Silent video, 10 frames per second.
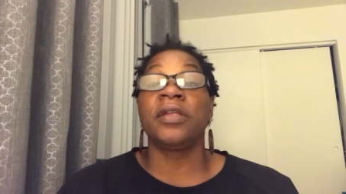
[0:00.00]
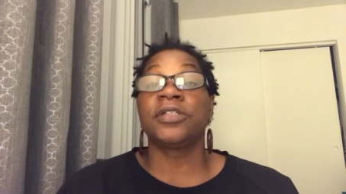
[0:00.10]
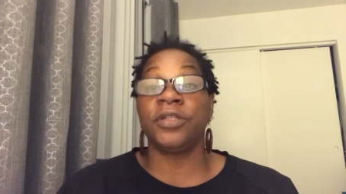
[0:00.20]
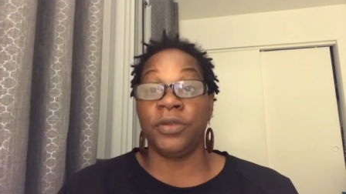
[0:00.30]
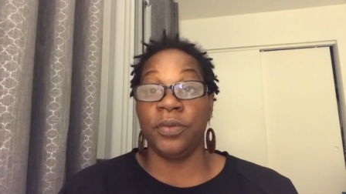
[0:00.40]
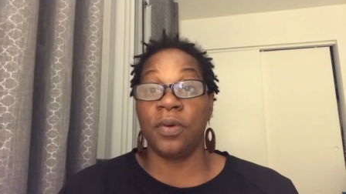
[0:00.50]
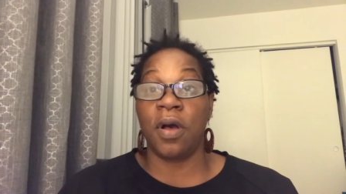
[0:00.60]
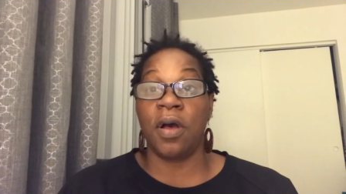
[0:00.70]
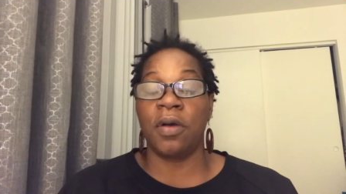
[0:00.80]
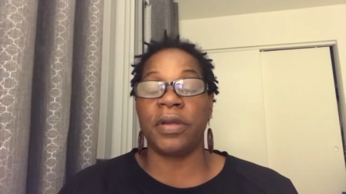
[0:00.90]
to you
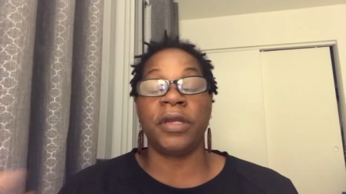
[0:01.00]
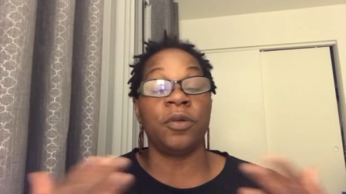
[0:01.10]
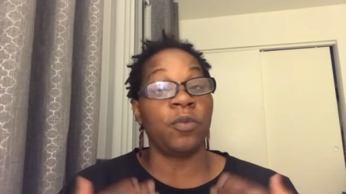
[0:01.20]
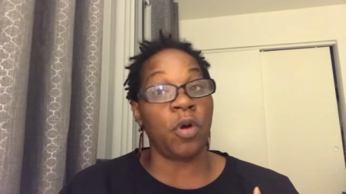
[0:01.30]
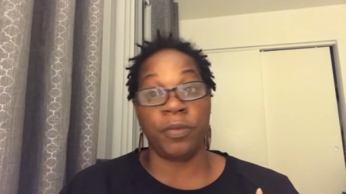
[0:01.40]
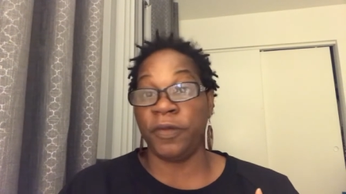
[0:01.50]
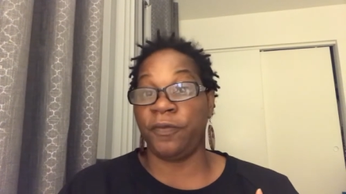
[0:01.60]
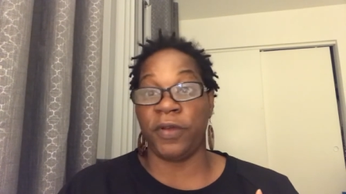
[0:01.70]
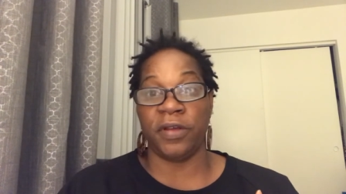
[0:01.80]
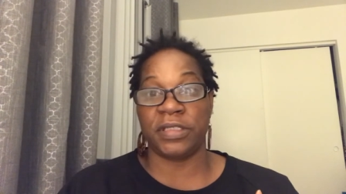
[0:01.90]
all and it won't be
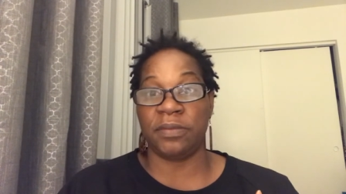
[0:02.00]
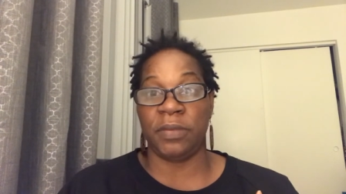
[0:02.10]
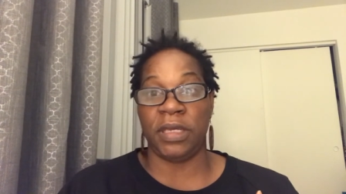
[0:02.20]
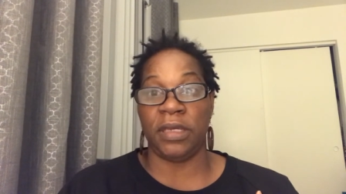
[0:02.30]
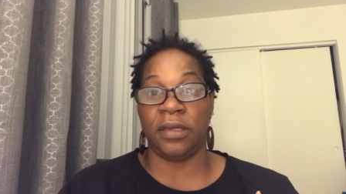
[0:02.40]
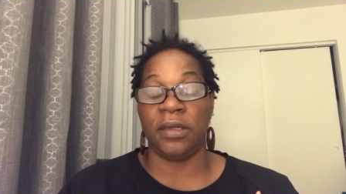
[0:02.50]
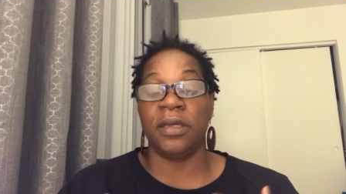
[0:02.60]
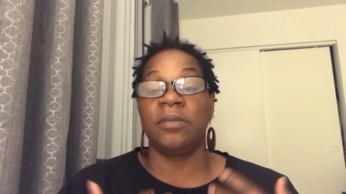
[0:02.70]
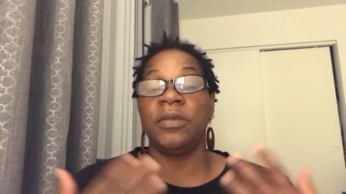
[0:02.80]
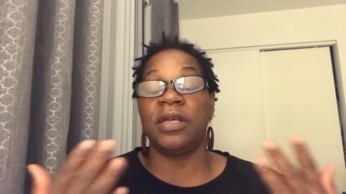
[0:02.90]
fair to me
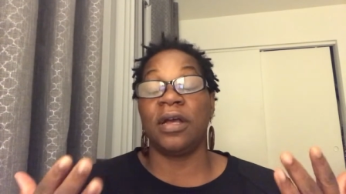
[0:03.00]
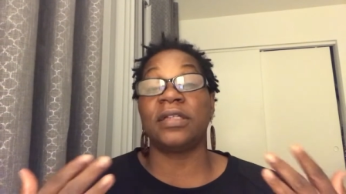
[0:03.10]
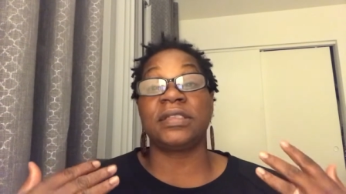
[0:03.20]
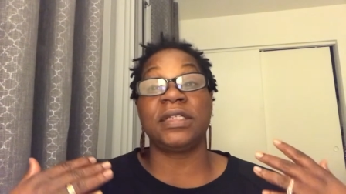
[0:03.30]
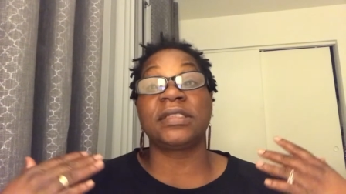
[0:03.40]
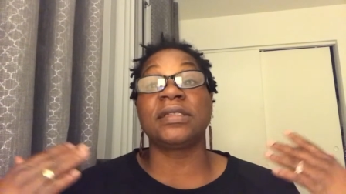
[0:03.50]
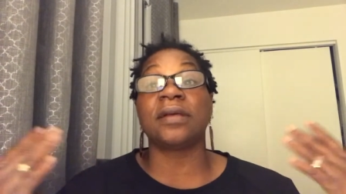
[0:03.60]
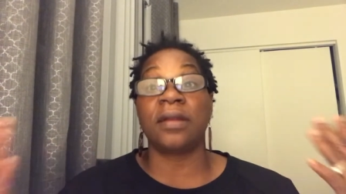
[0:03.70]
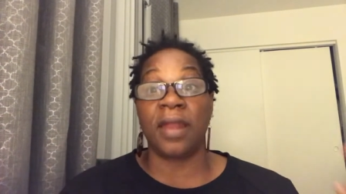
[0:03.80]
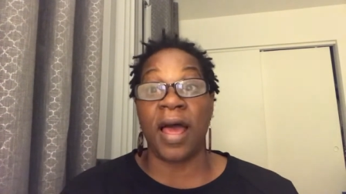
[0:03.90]
because this is
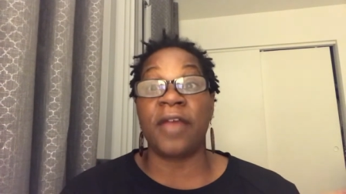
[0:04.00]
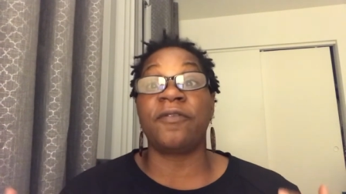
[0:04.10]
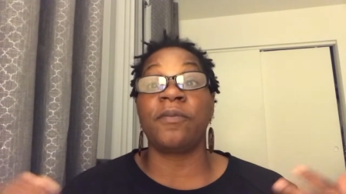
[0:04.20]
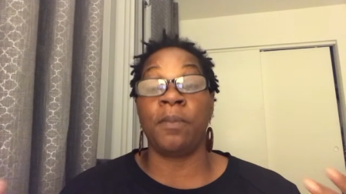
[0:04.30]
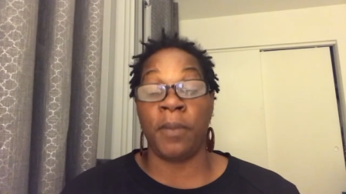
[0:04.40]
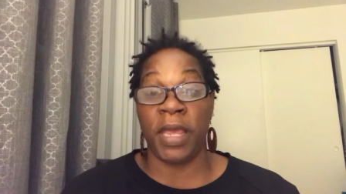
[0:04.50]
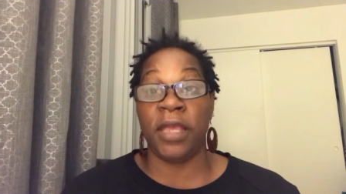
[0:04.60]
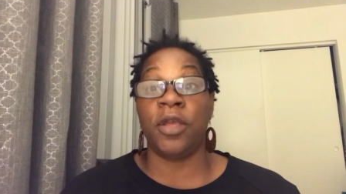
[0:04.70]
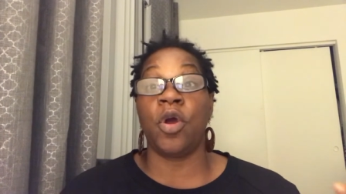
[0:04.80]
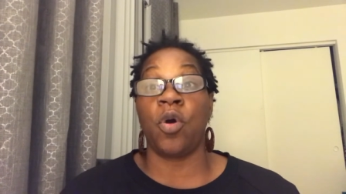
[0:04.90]
a life
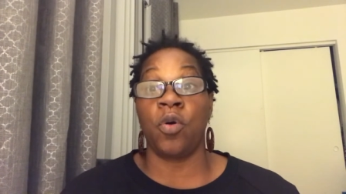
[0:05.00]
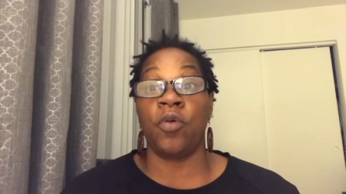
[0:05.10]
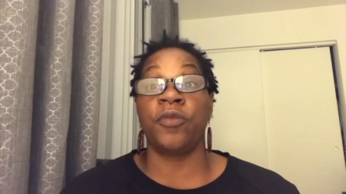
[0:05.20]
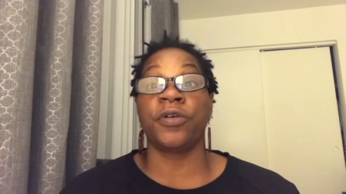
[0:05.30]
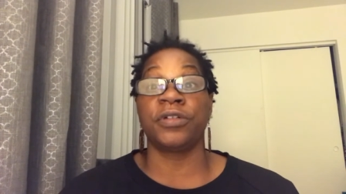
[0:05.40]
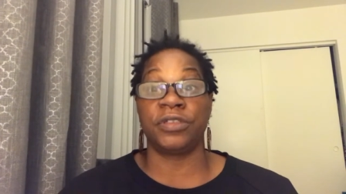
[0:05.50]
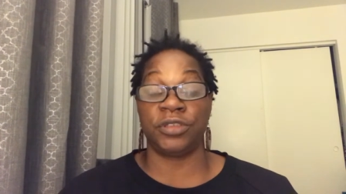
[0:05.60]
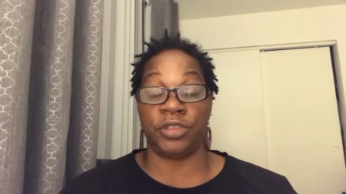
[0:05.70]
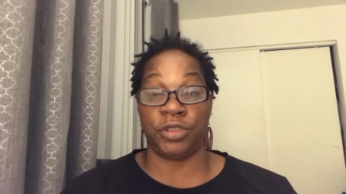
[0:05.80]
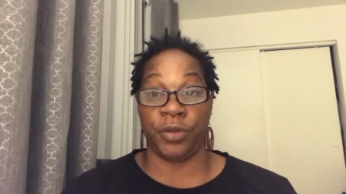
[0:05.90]
makeover
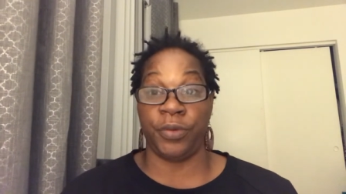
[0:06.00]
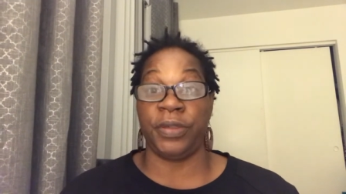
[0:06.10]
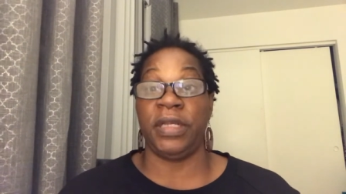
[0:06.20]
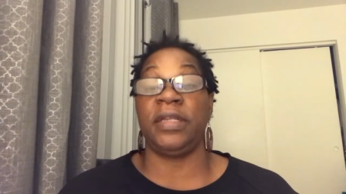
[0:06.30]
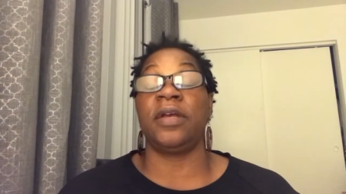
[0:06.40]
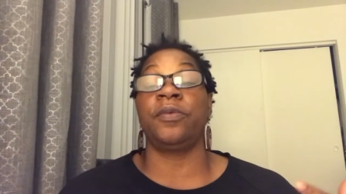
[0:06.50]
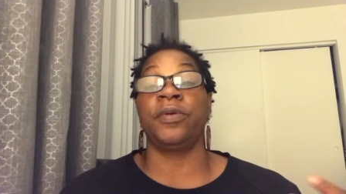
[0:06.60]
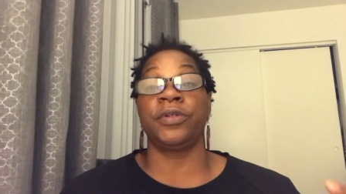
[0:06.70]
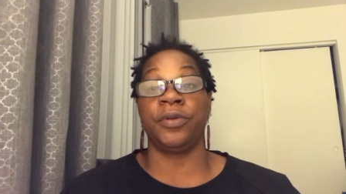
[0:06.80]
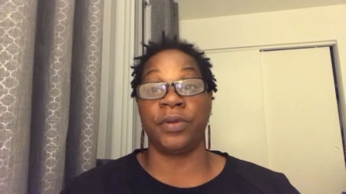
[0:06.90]
journey that
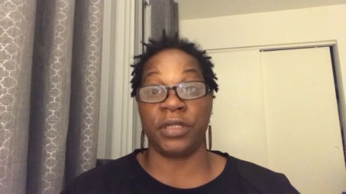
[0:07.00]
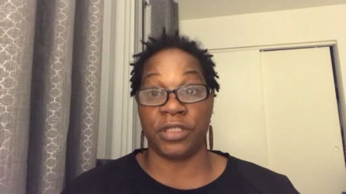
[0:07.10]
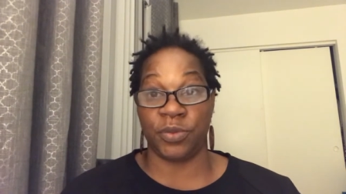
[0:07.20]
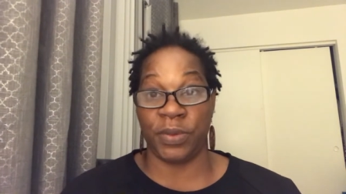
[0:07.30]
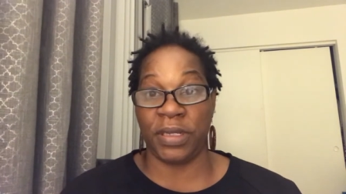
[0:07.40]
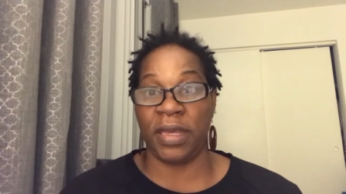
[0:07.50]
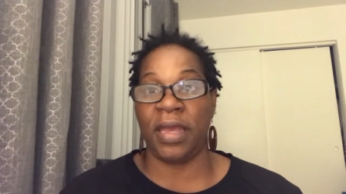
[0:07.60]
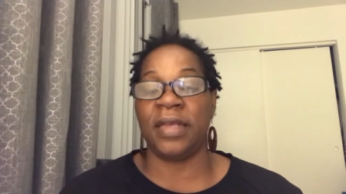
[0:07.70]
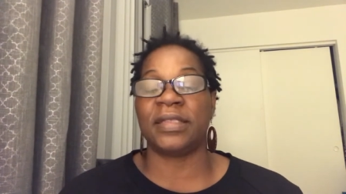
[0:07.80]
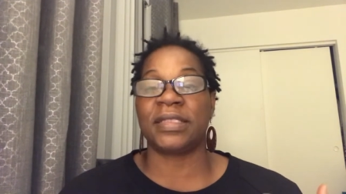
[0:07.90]
we're doing in
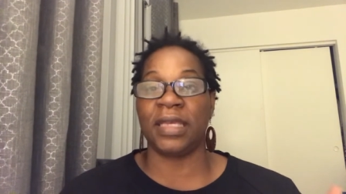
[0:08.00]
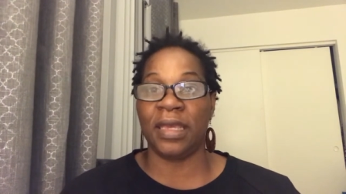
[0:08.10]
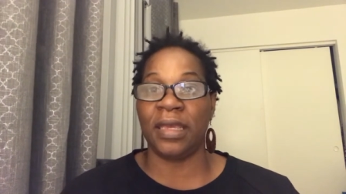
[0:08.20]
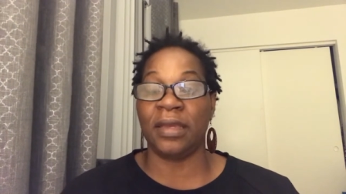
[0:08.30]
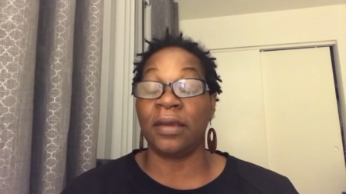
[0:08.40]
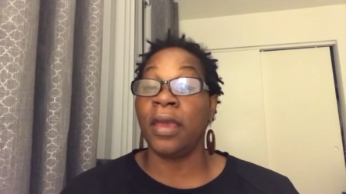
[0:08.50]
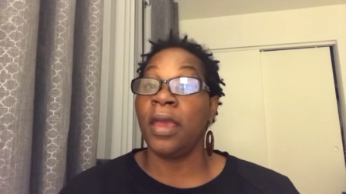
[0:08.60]
2018.